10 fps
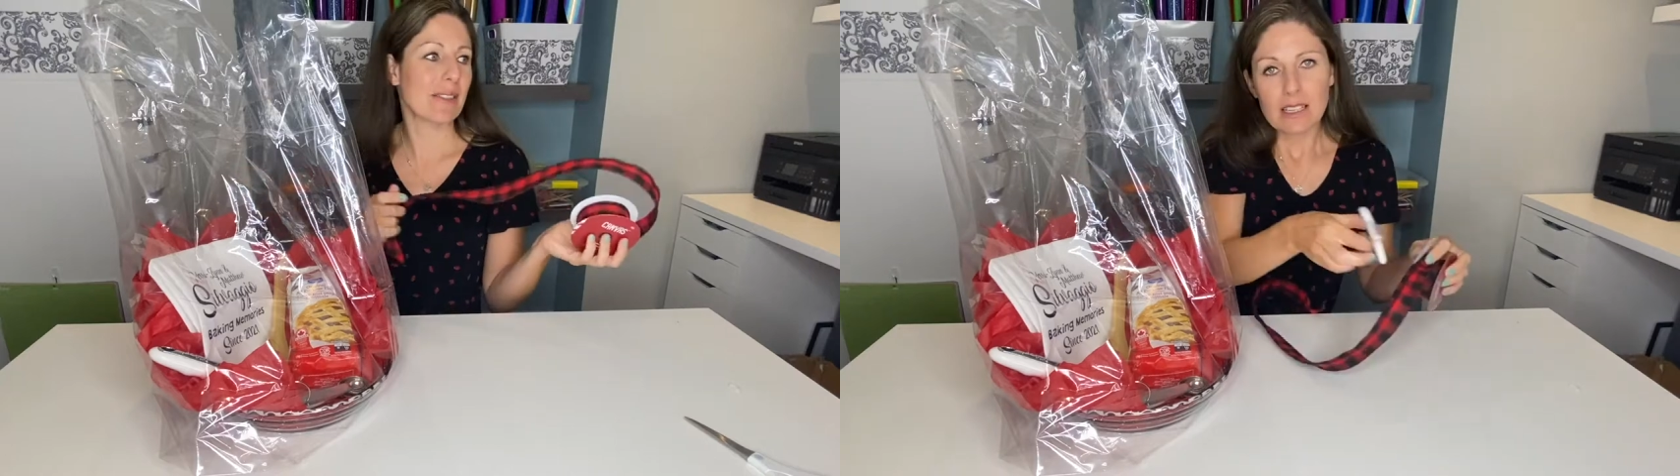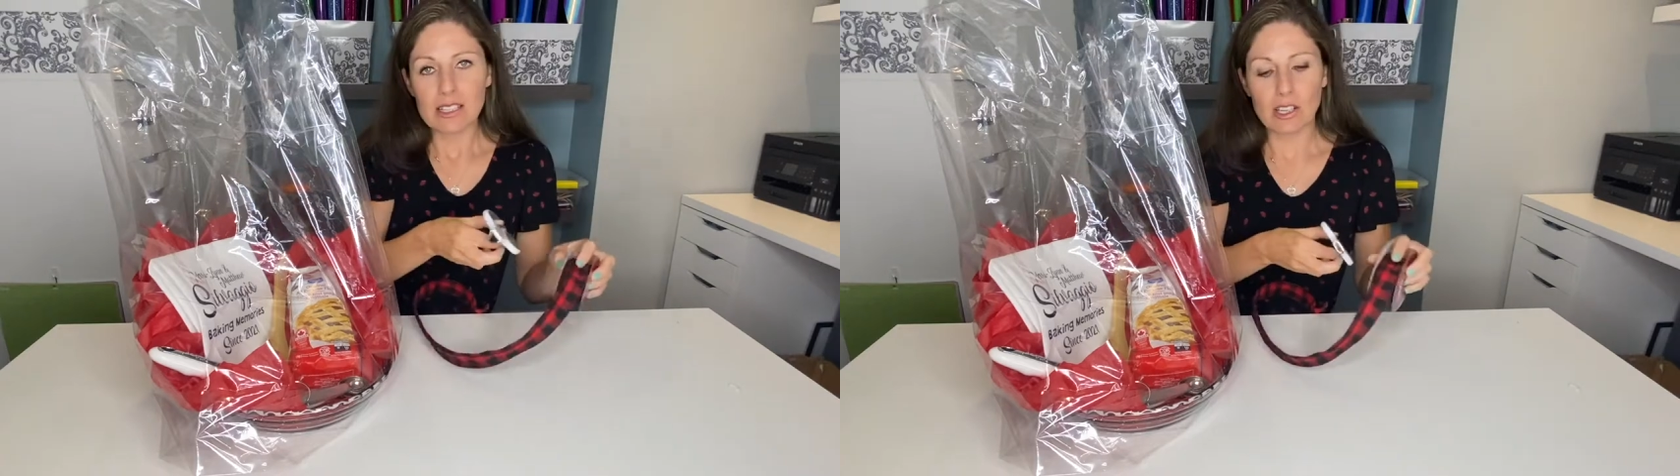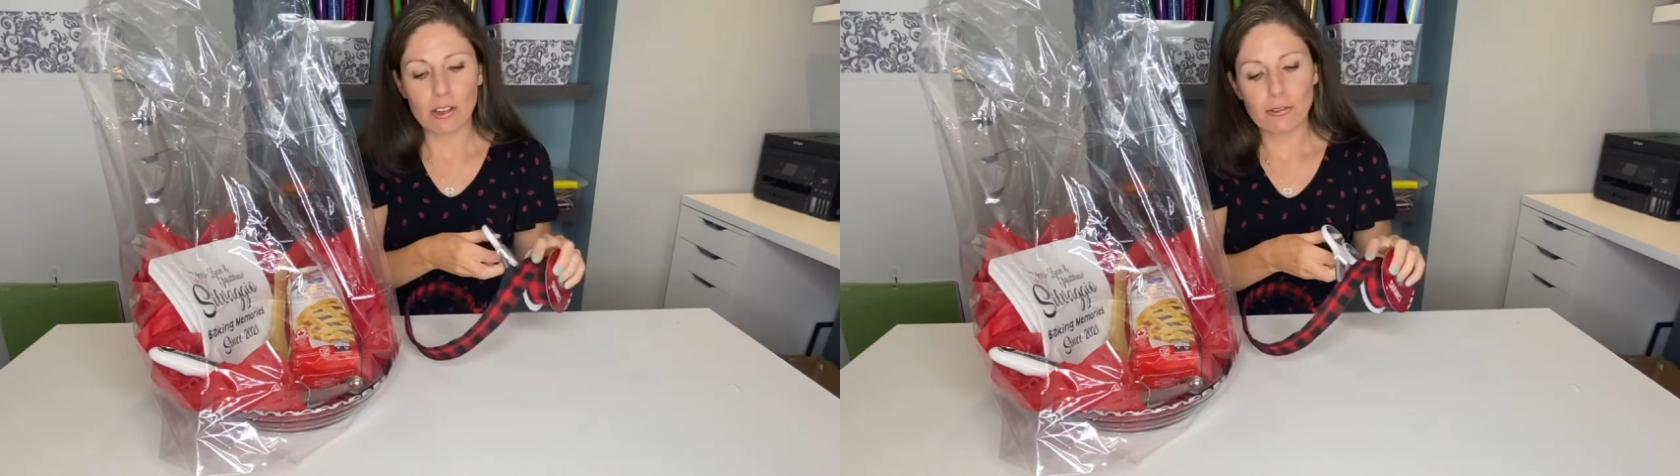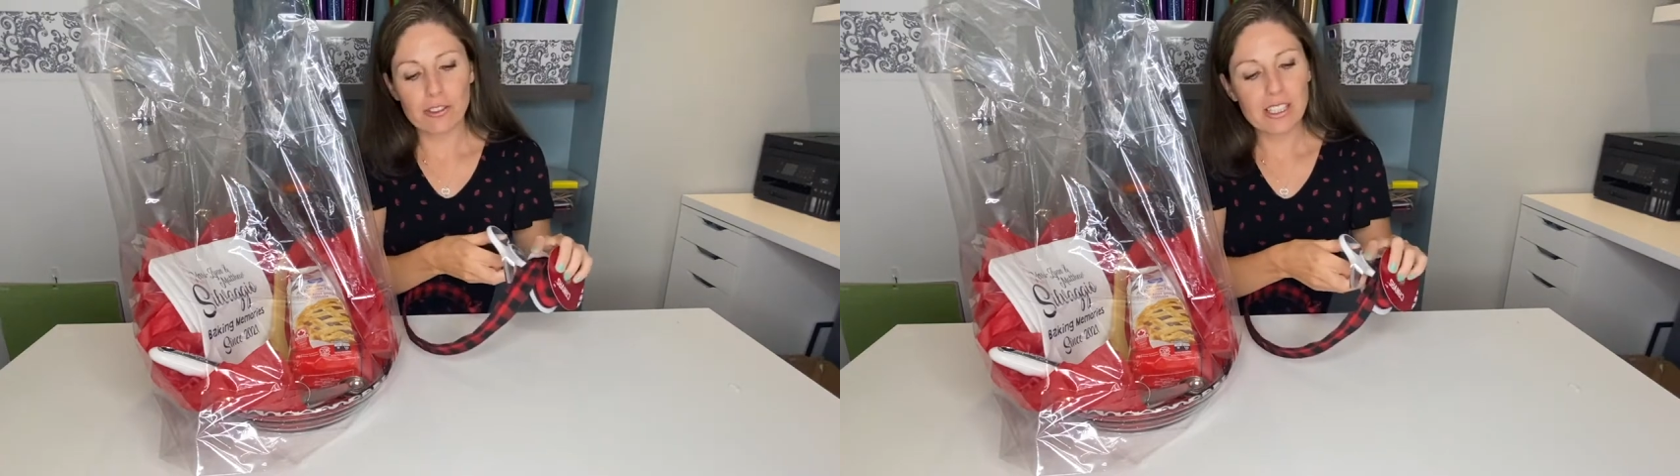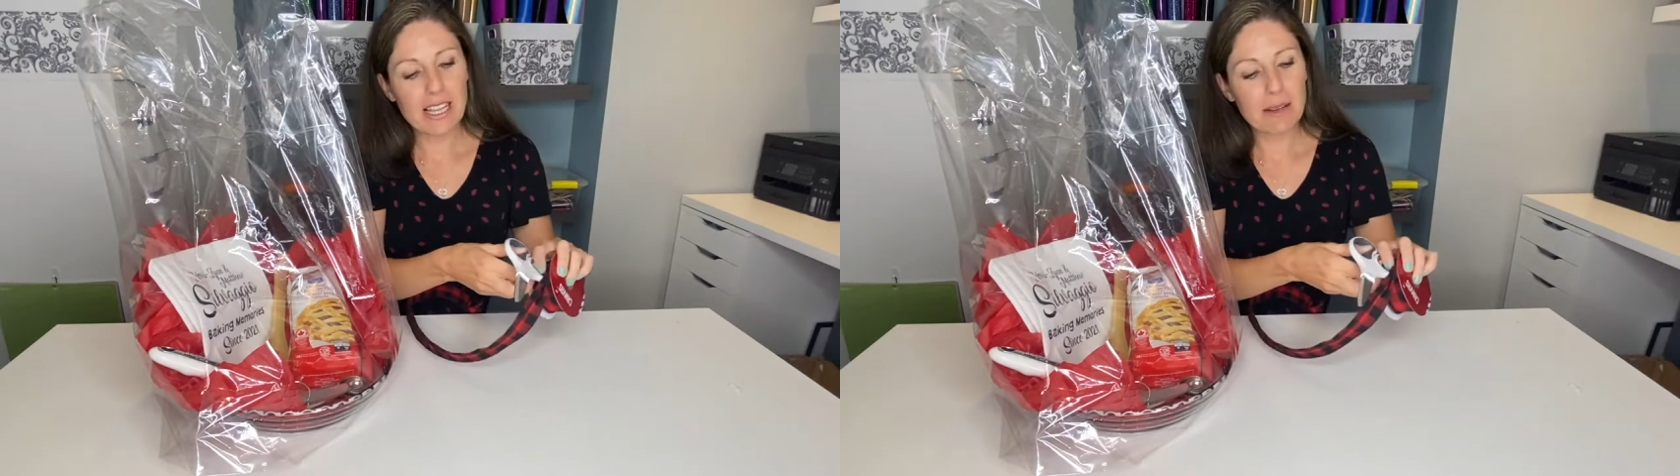So
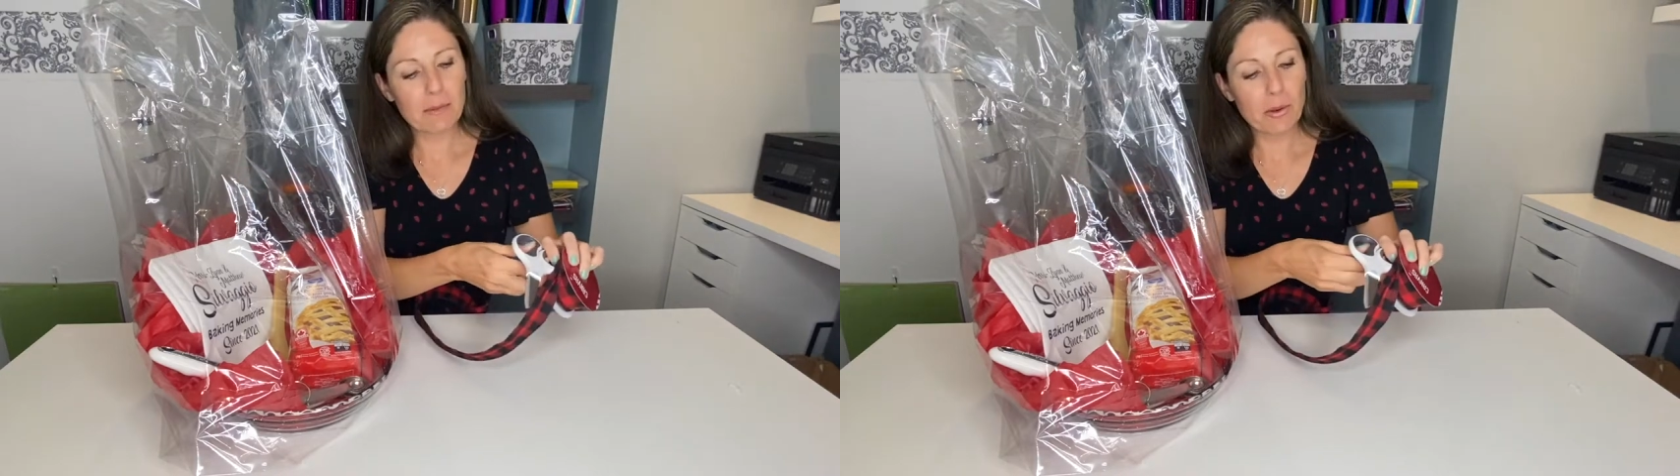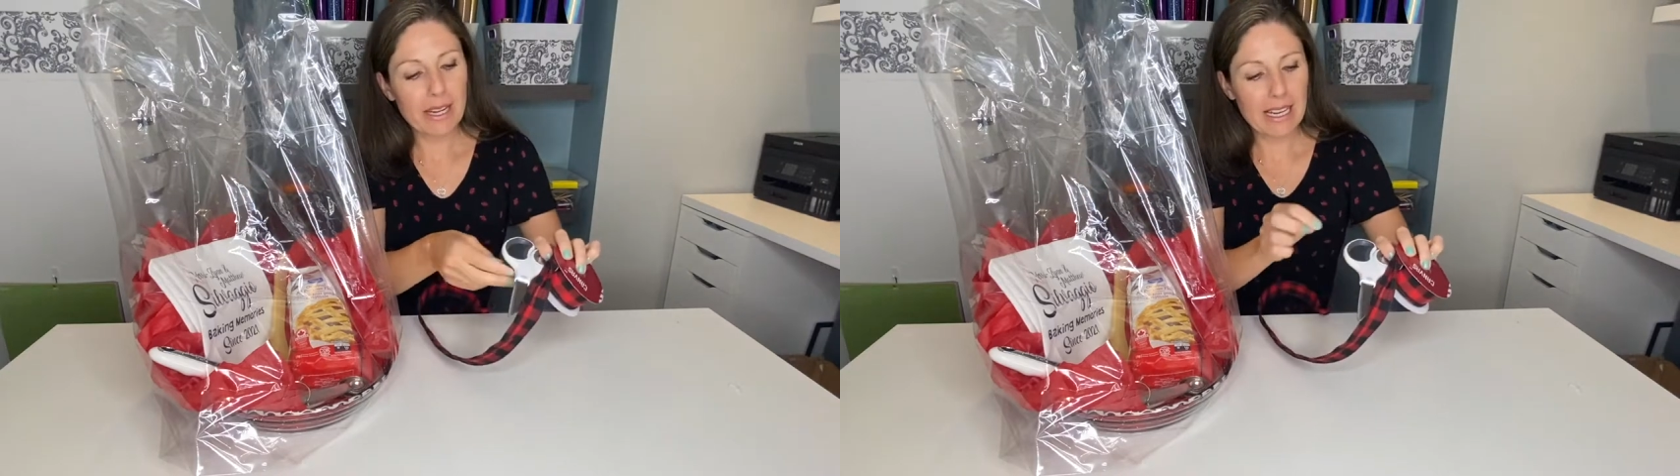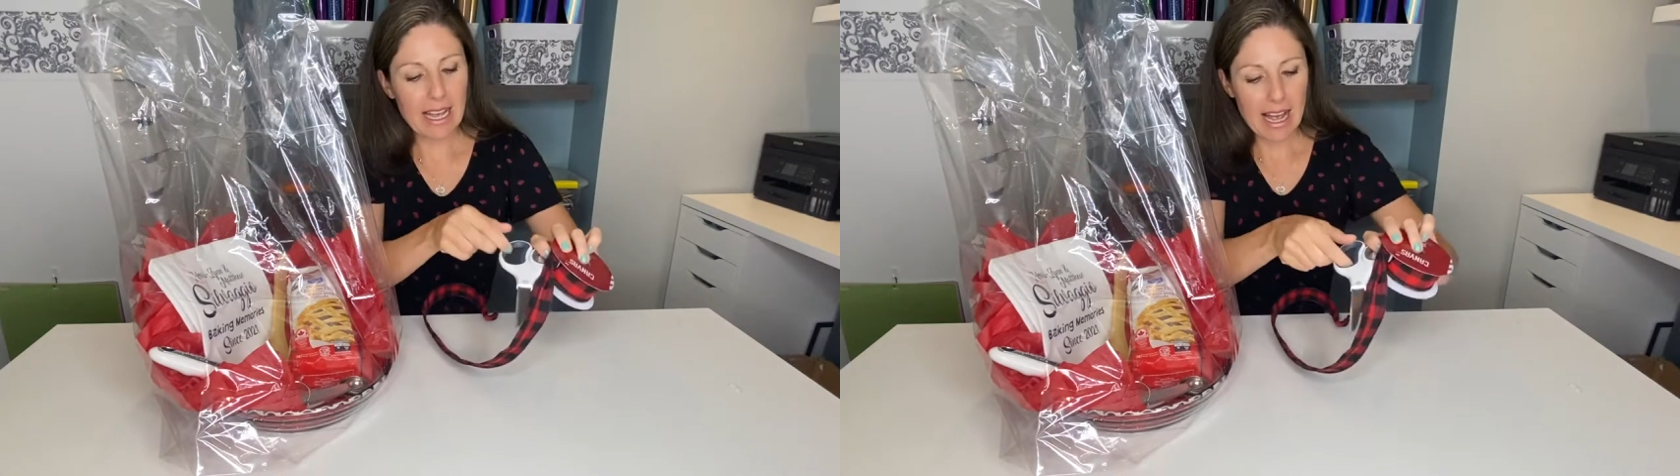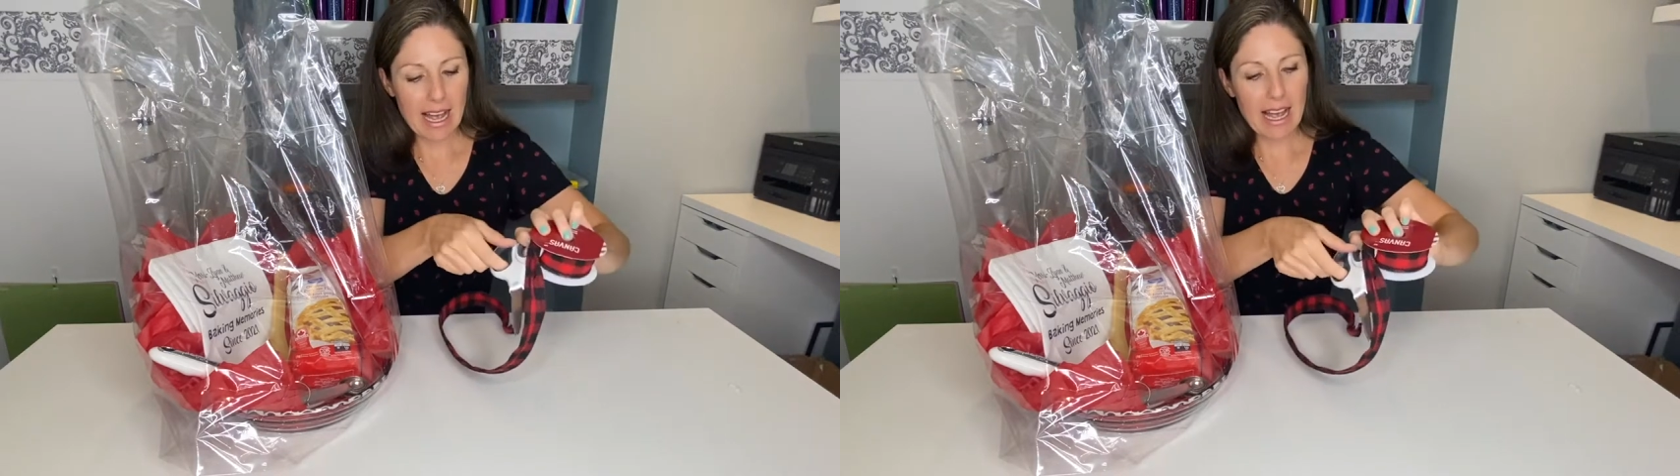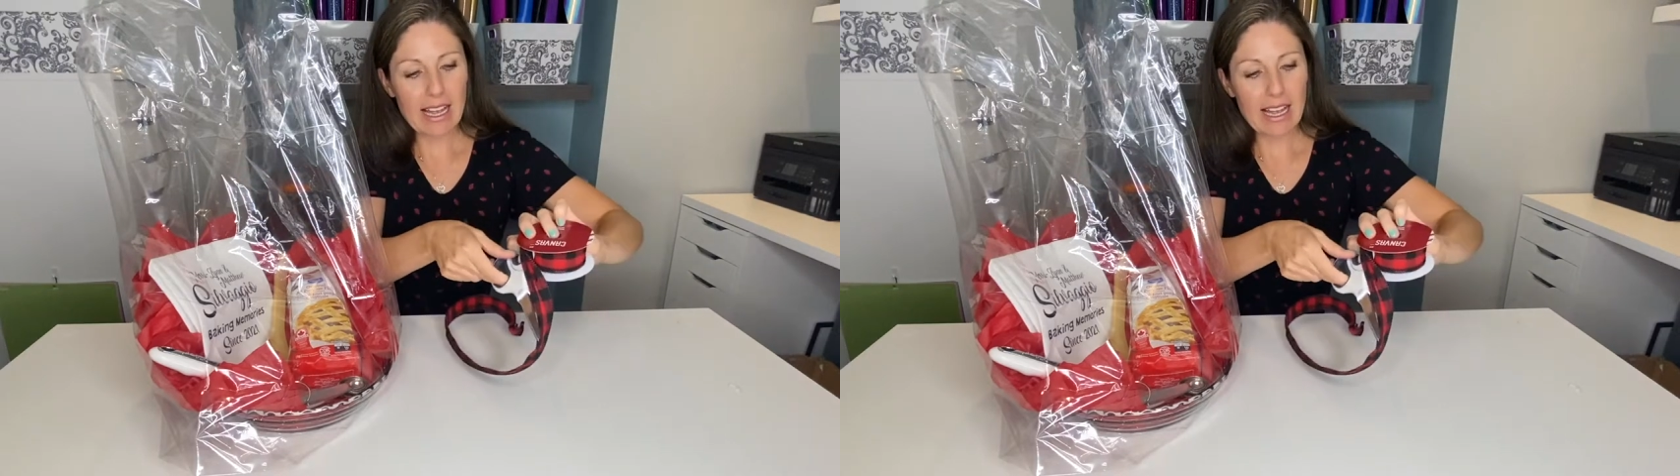first I'm going to cut